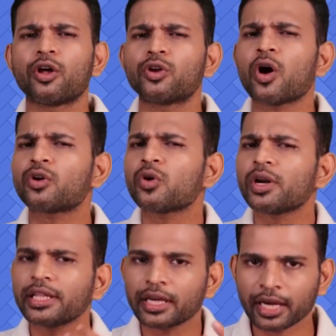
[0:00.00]
Not
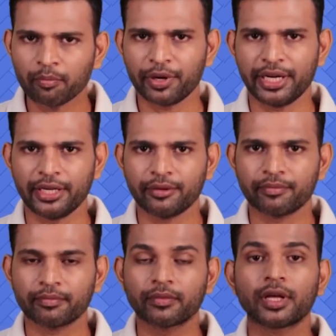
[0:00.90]
only the company,
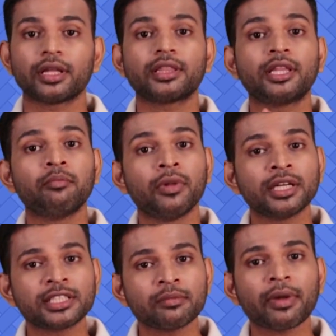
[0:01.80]
the
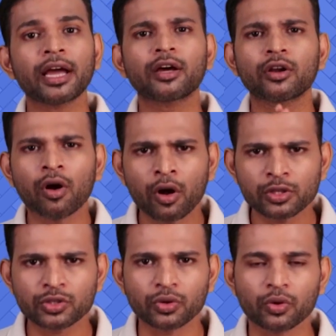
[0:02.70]
merchant banker
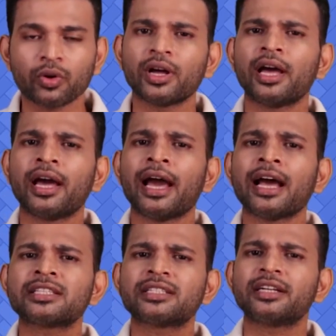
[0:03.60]
also
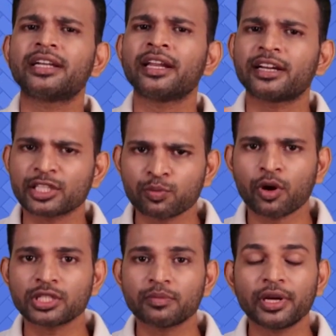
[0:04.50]
has certain
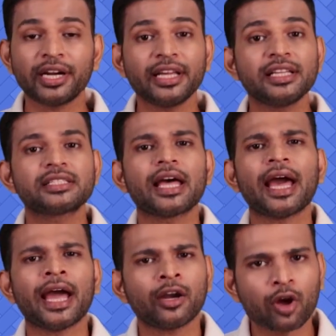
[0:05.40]
responsibilities
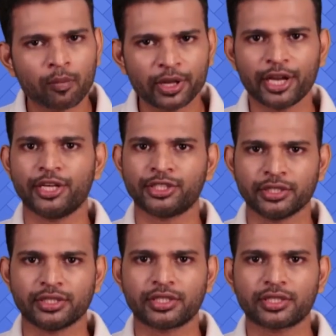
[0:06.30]
and
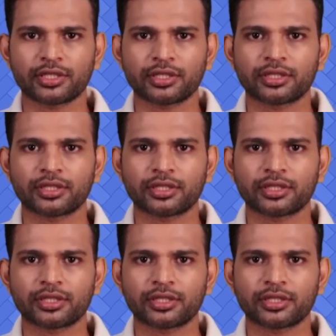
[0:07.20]
obligations.